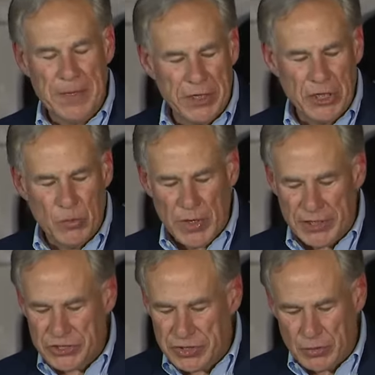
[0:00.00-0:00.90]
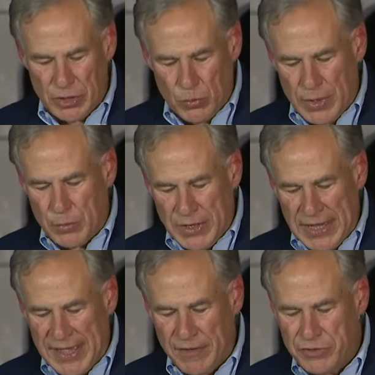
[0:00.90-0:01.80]
Speaking of which, we
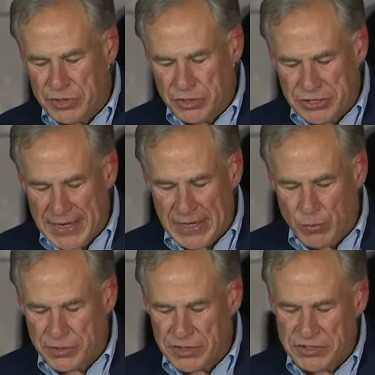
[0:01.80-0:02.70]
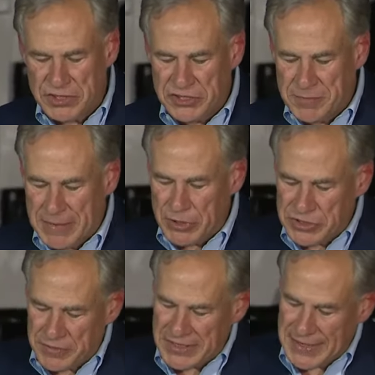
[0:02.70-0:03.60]
have tonight with us some members
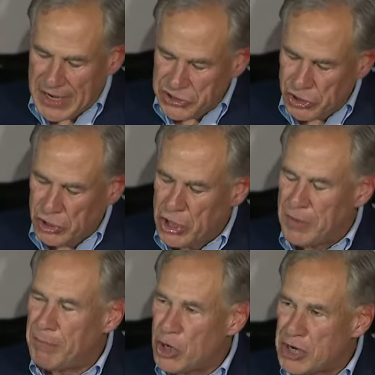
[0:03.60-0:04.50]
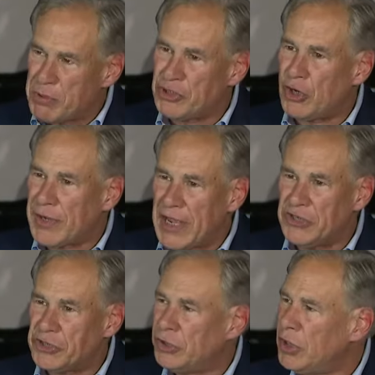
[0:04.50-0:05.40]
of the National Border Patrol
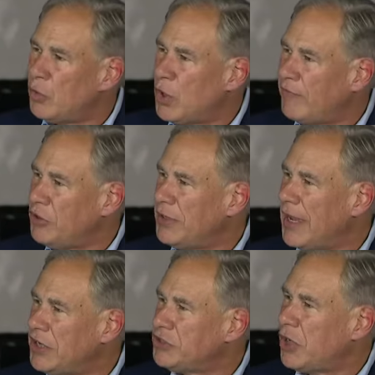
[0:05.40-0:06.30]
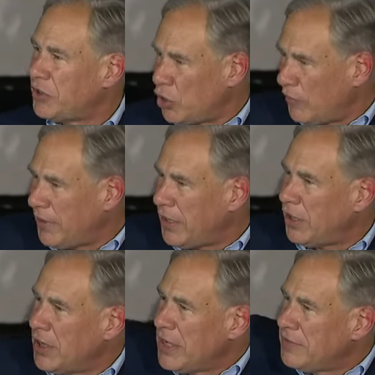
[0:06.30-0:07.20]
Council. Wherever you guys are, they're over
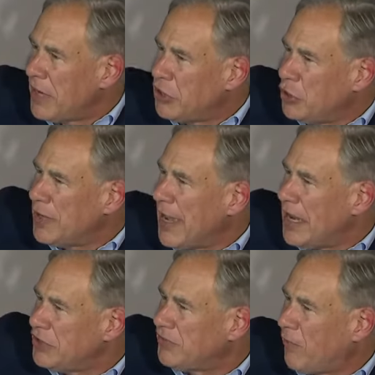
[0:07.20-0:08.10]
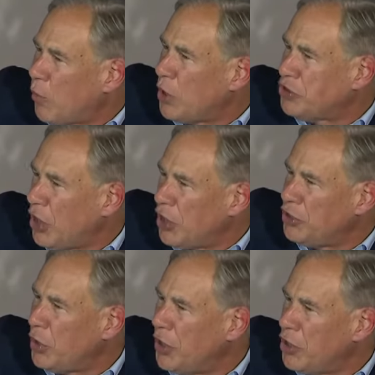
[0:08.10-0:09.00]
here. Thank you guys for what y'all are
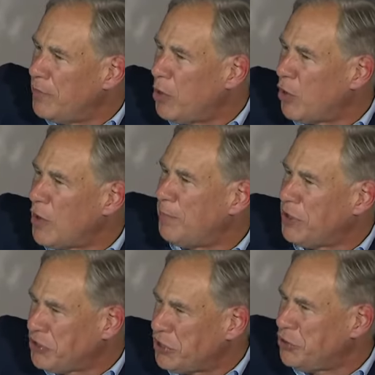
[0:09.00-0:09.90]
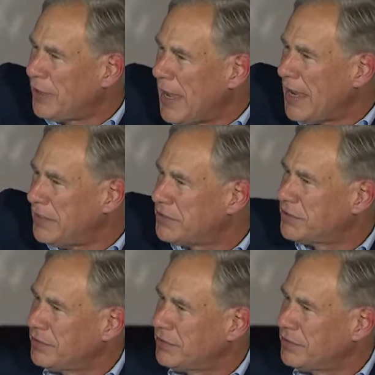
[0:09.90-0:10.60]
doing on the border. We appreciate you guys.